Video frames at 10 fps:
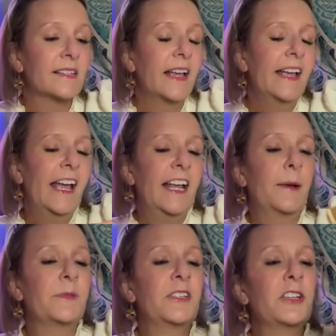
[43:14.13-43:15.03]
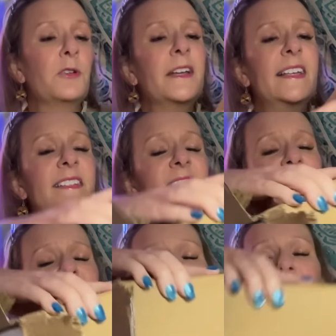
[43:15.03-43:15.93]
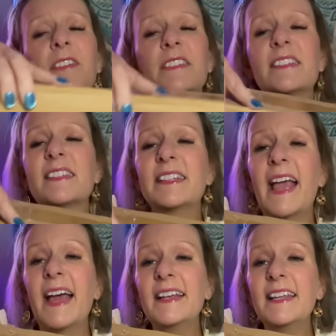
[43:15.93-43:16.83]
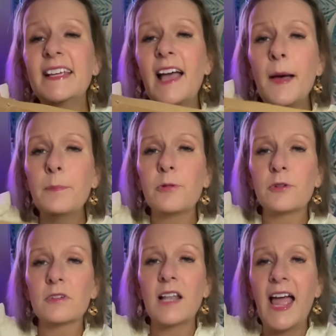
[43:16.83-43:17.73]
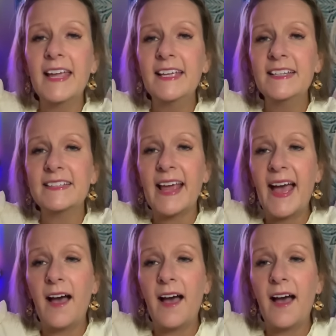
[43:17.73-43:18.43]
And I'm curious to see if it's standing up or lying down.